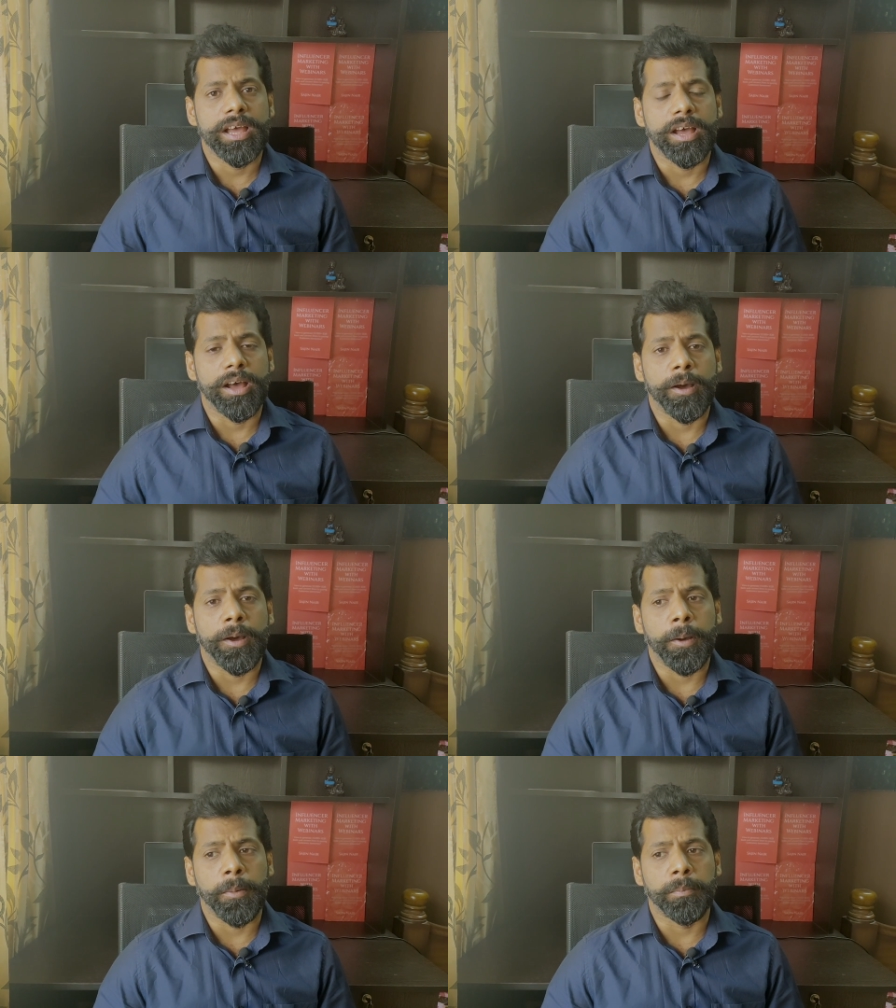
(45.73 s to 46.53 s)

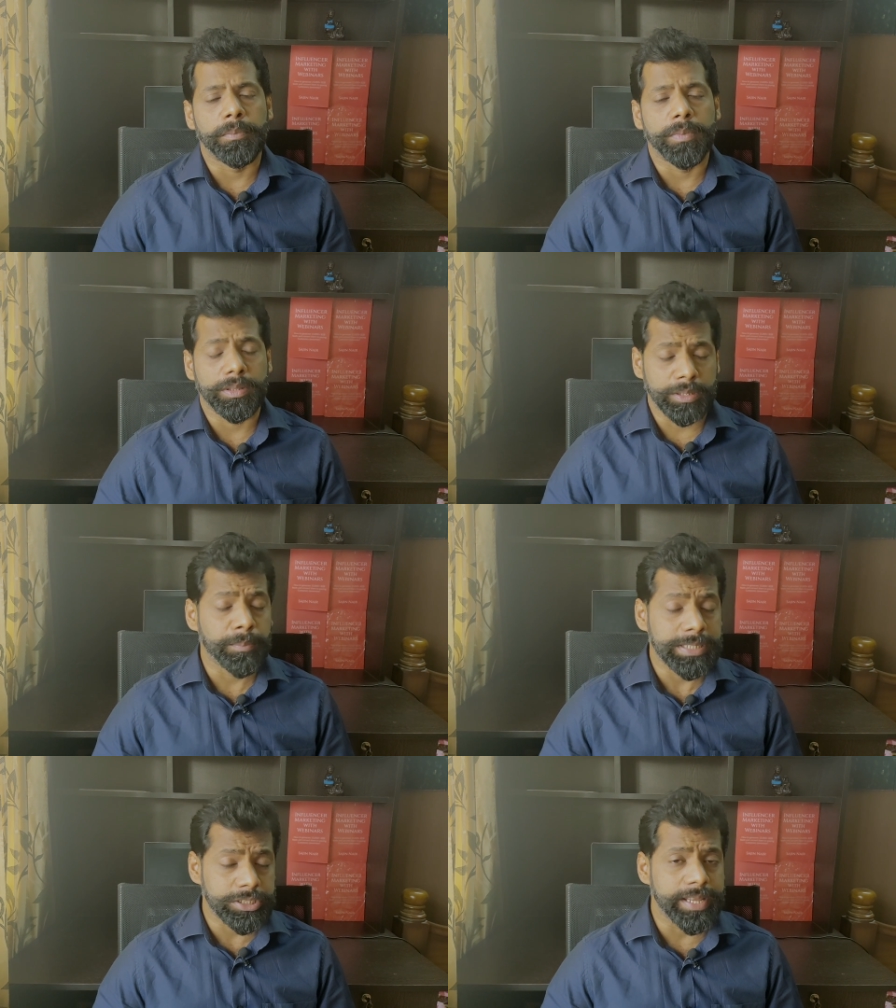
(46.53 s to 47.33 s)
the
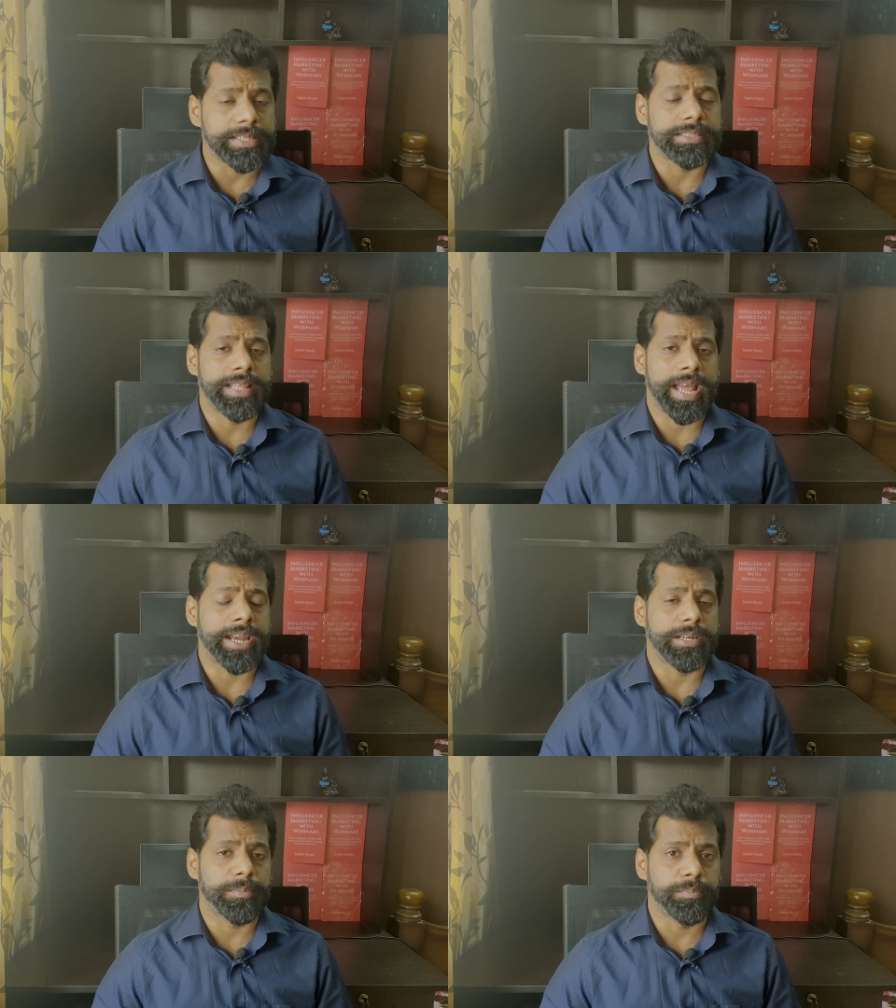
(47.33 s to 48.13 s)
mistakes
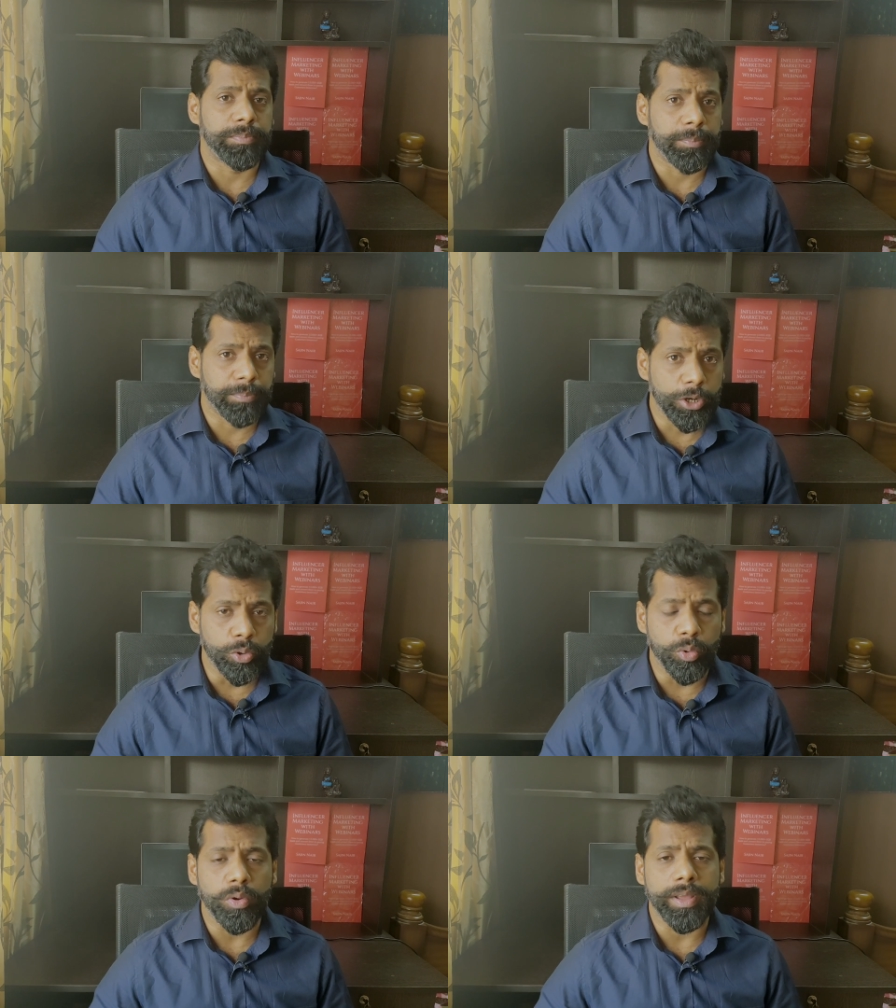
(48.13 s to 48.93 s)
that people
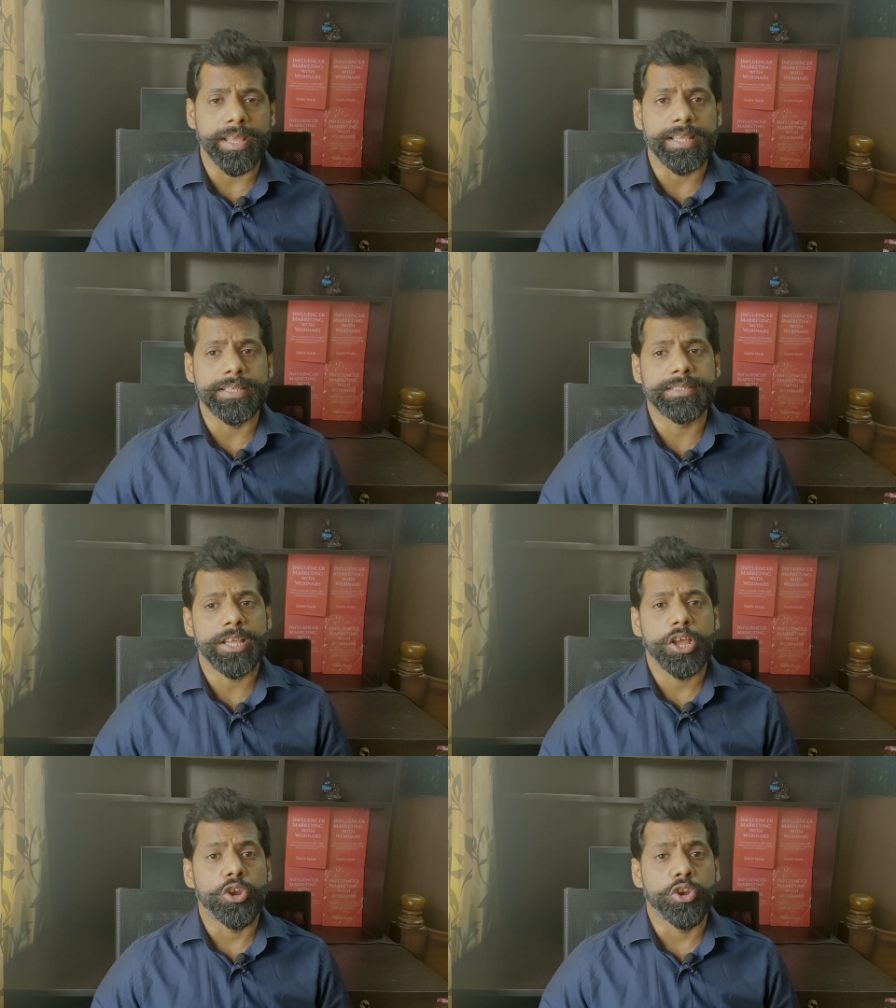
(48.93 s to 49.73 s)
do is
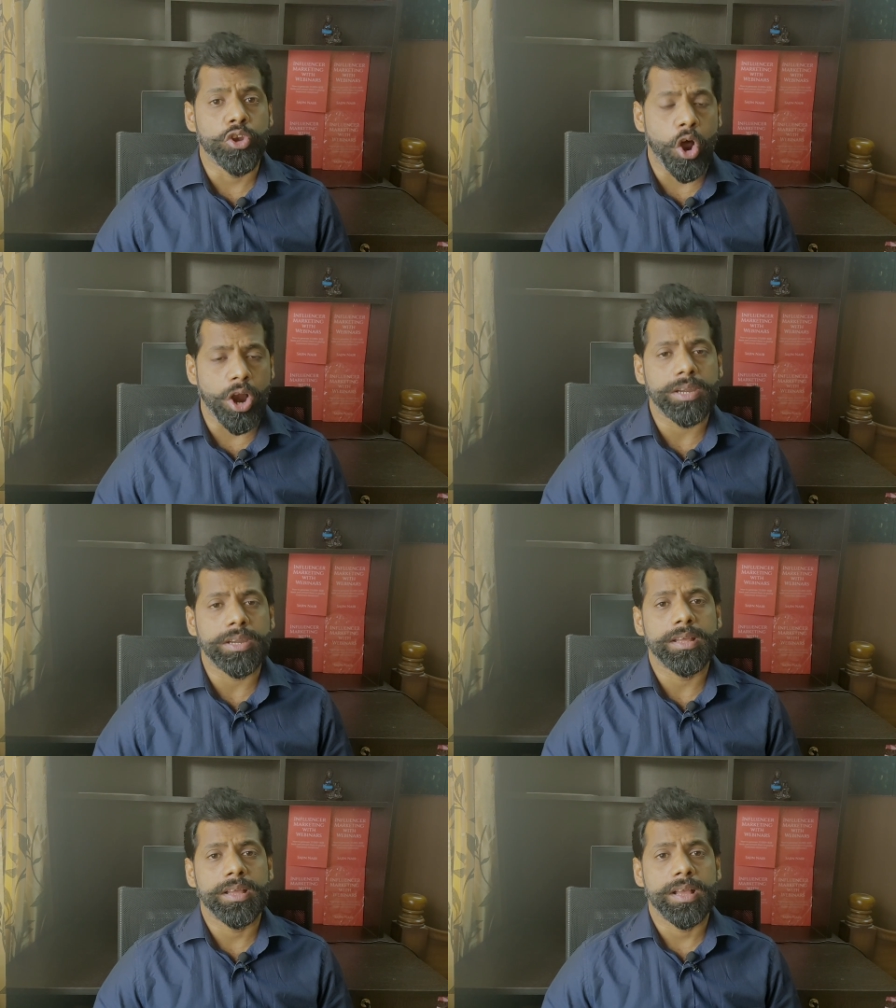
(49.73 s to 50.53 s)
not
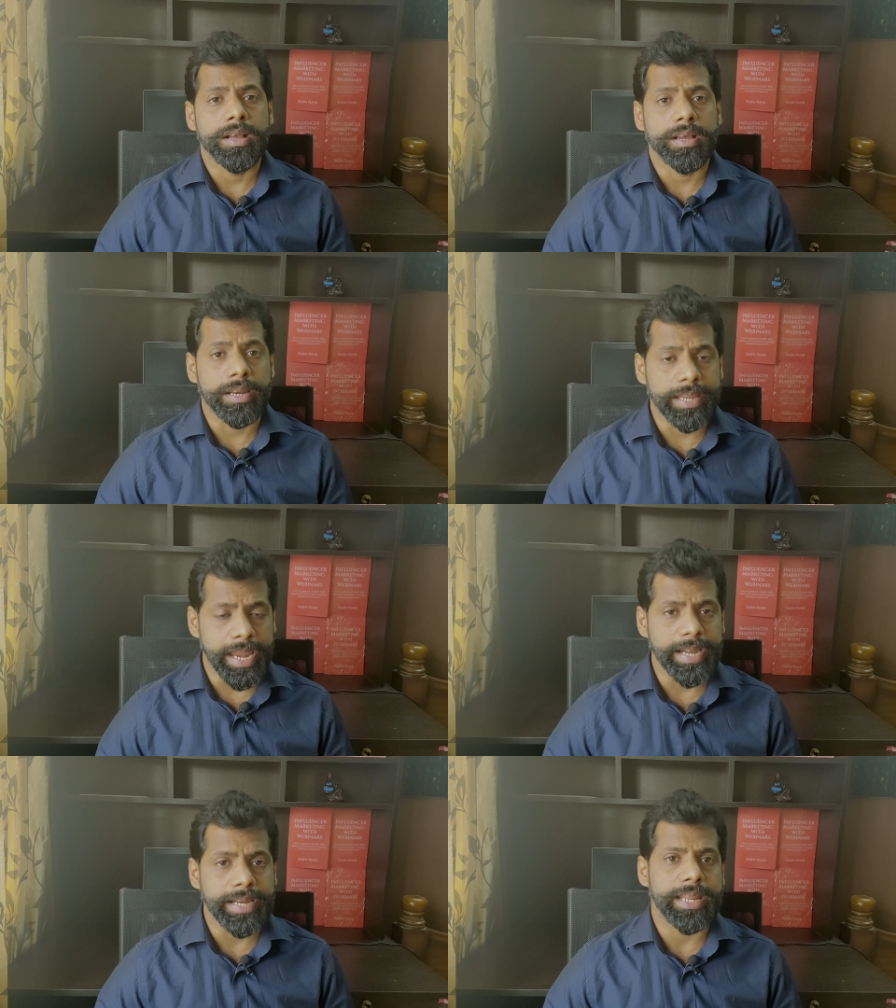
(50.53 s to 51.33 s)

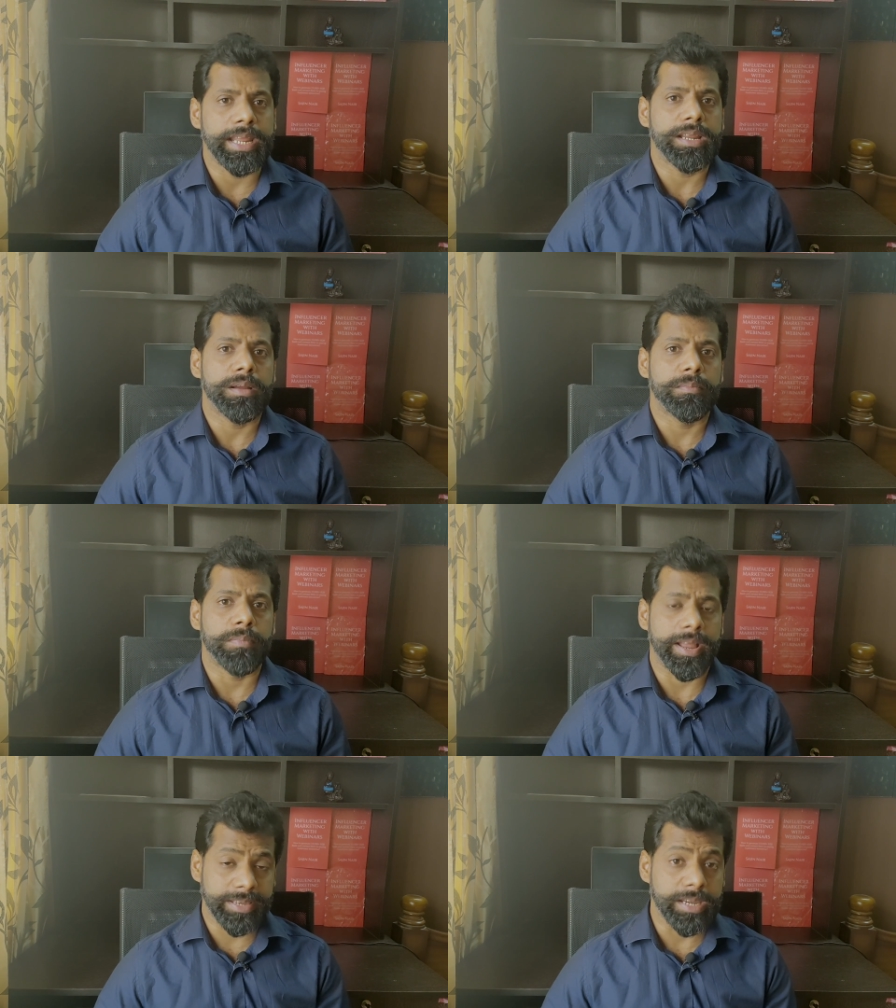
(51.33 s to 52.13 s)
creating
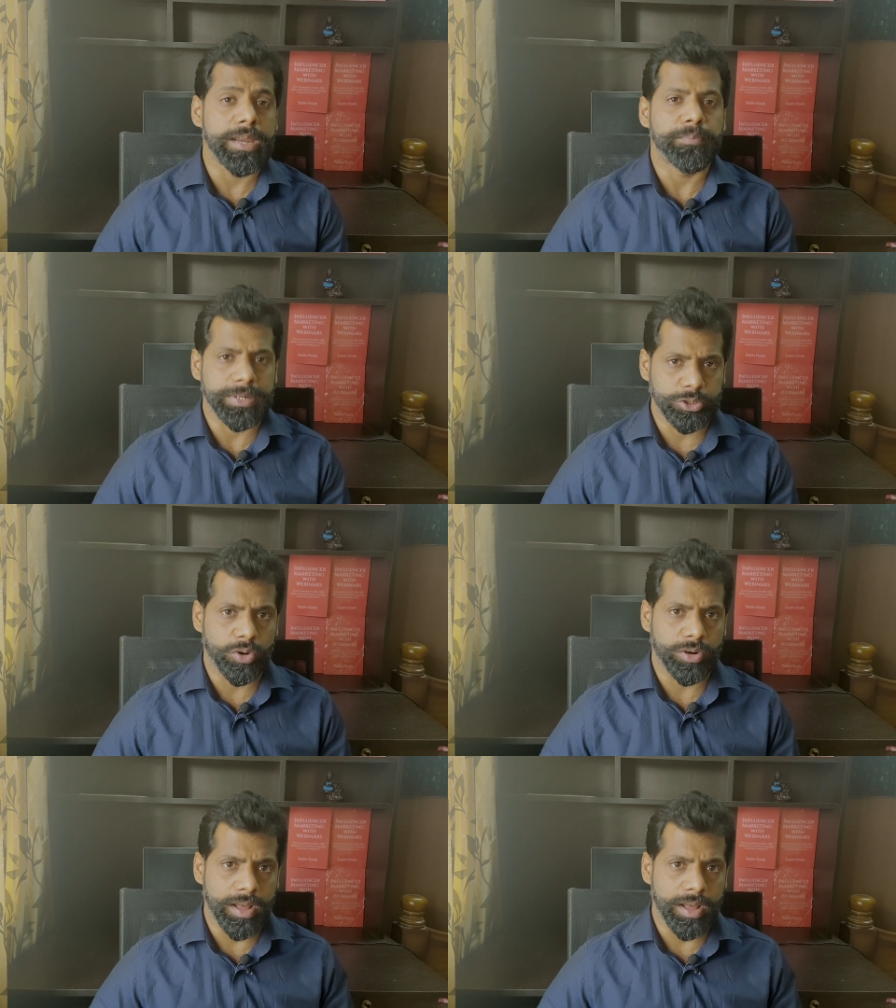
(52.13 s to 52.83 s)
attendee persona,